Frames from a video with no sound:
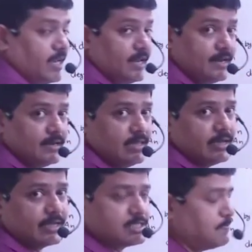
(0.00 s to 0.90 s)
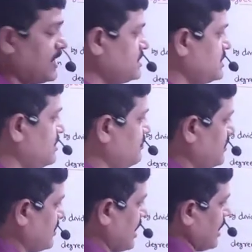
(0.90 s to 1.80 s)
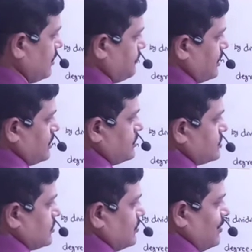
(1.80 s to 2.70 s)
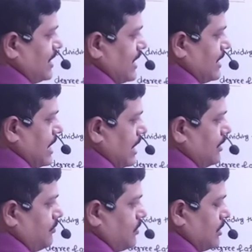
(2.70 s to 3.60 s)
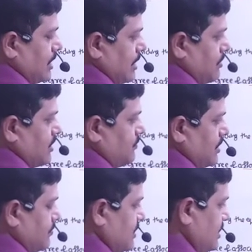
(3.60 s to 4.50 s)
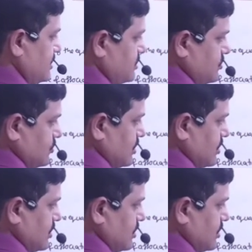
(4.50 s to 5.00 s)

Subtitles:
need the expression for alpha. So we will take alpha common from these two